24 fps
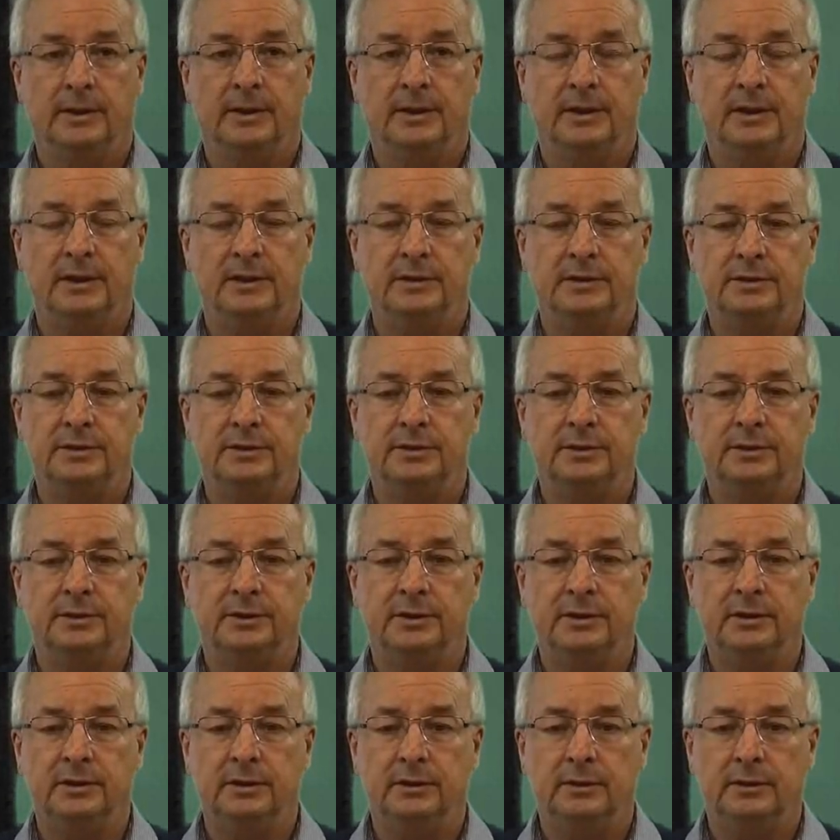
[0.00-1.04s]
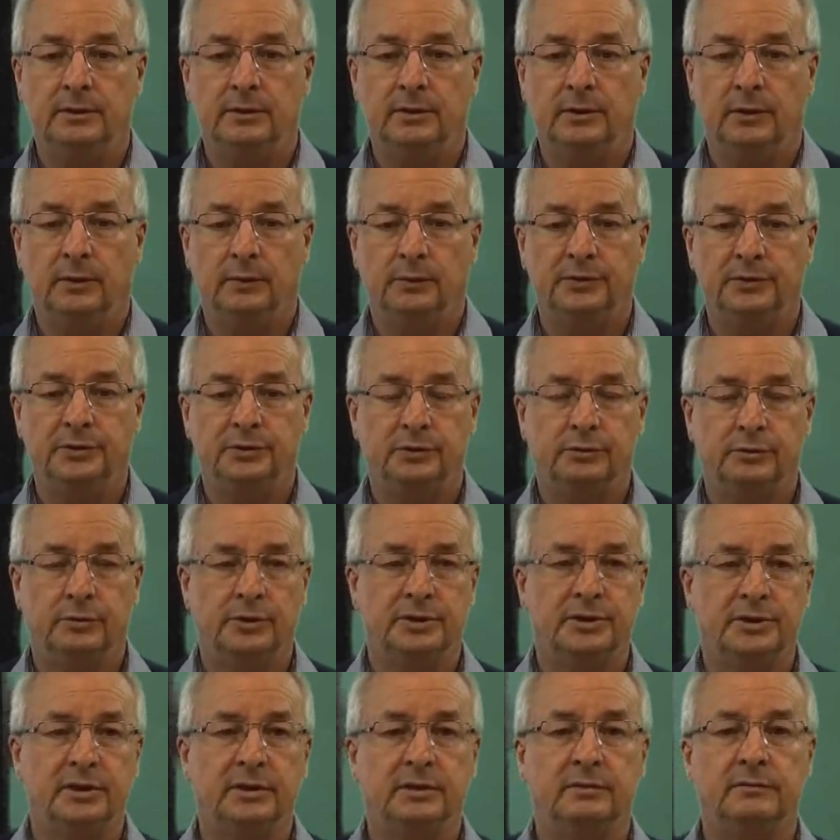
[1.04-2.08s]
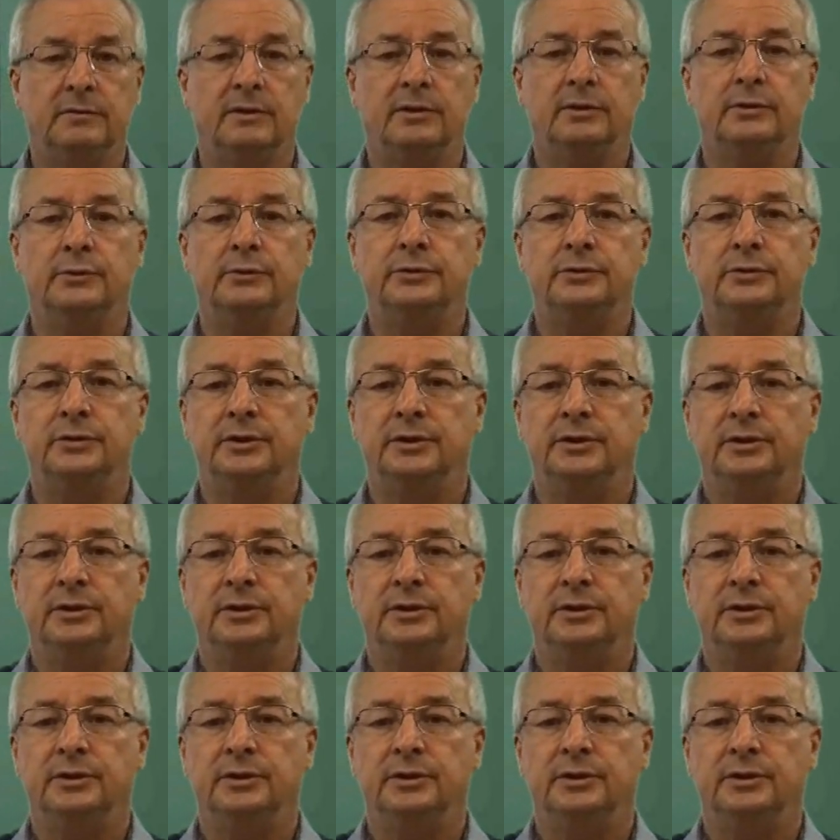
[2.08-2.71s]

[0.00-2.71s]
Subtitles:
In Turkey, when you're crossing the road,